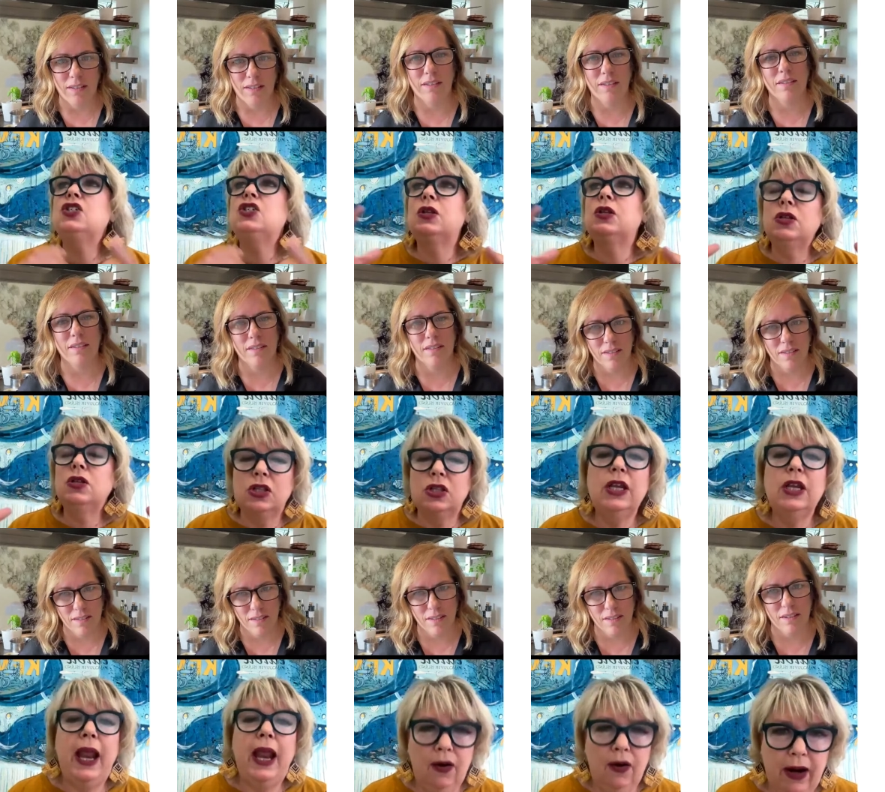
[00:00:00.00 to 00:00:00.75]
Speaker 1: the,
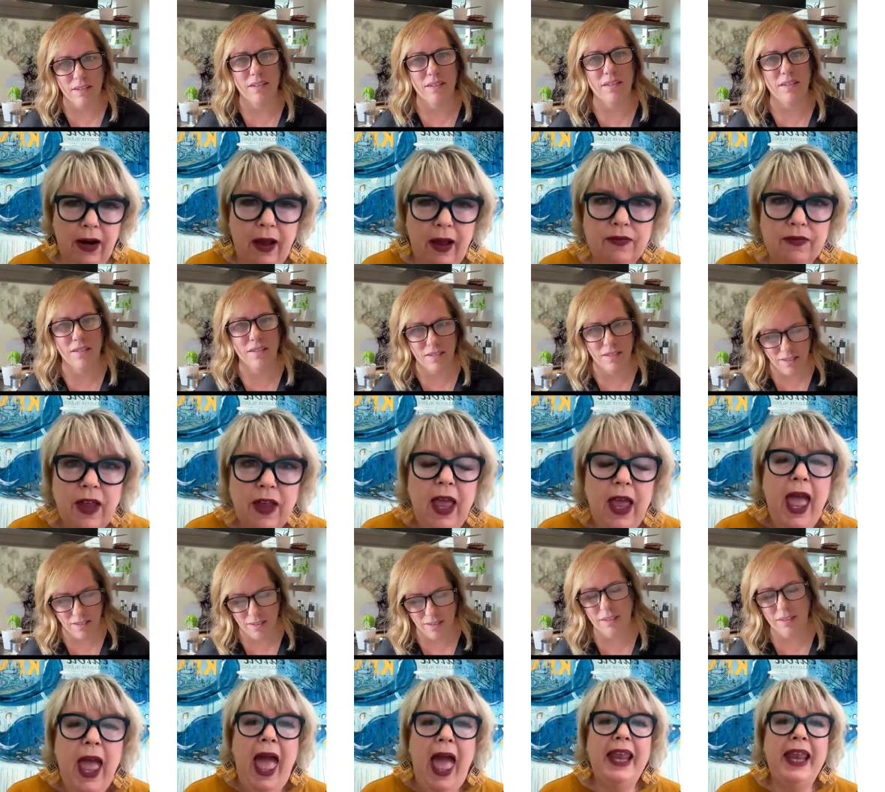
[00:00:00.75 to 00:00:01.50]
the narrative
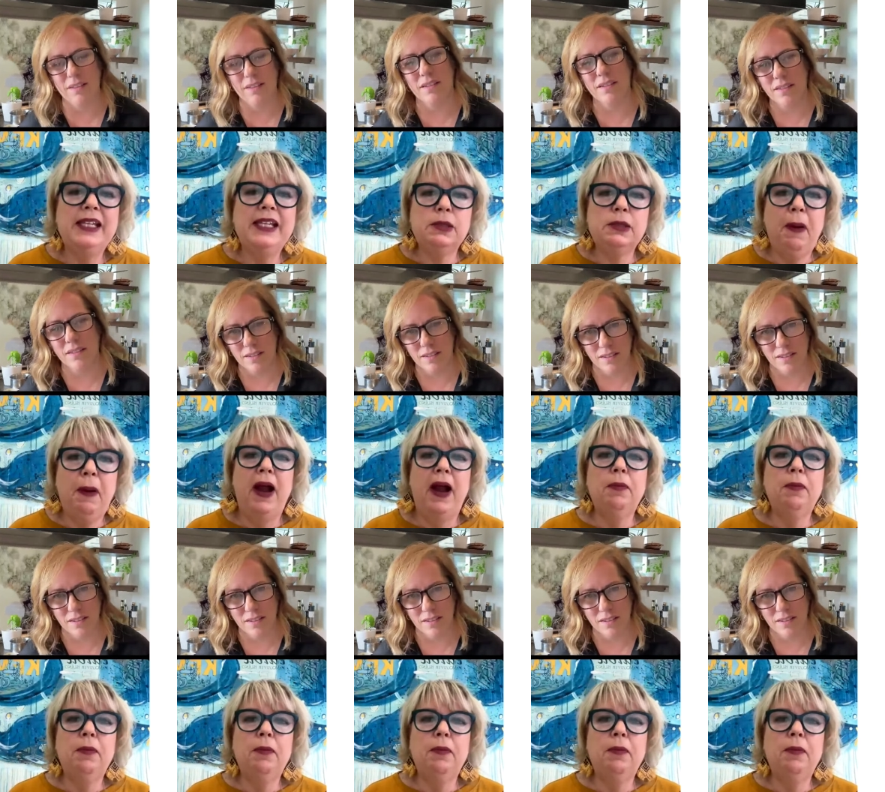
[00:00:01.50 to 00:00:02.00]
and inspire